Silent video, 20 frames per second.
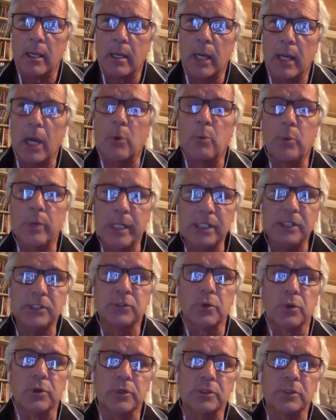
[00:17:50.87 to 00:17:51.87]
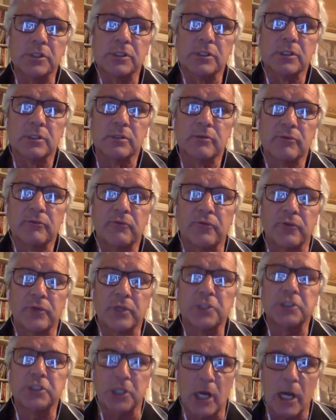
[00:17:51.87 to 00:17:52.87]
a resource for the
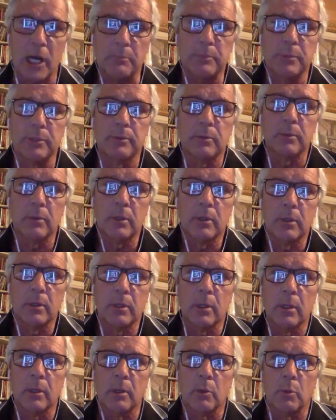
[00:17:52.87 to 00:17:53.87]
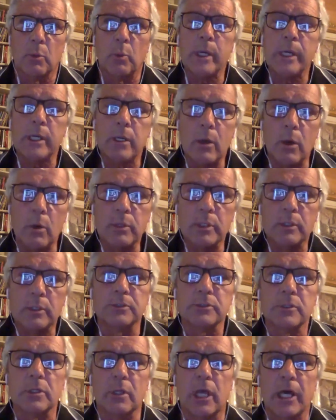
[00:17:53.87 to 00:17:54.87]
shop. We know that
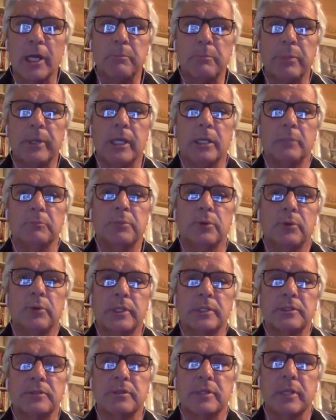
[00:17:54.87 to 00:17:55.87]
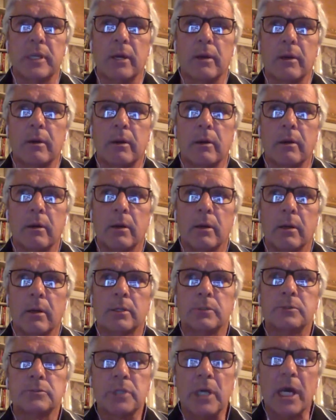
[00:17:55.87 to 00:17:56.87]
there's a lot of pain points there.
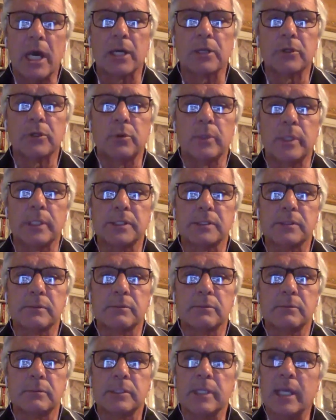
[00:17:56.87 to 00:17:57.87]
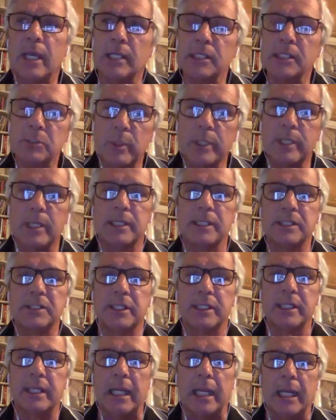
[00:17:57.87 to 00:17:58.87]
Talk to us, tell us what it is
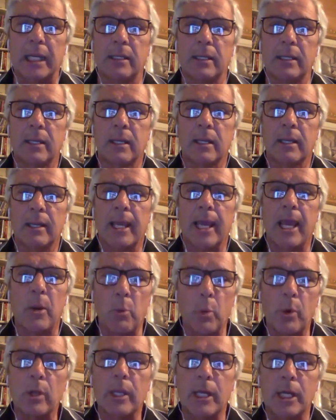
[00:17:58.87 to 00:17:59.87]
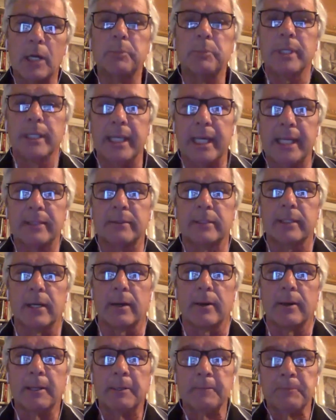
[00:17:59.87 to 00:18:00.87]
you need, and we'll help you get
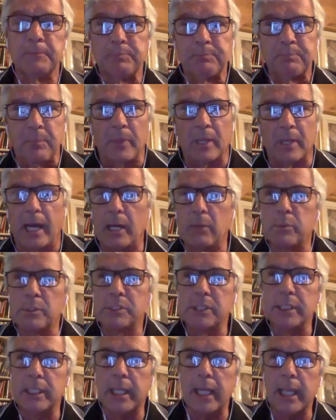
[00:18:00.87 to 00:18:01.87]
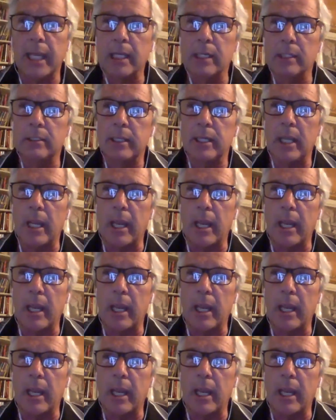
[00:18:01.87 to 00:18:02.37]
there. I was in Canada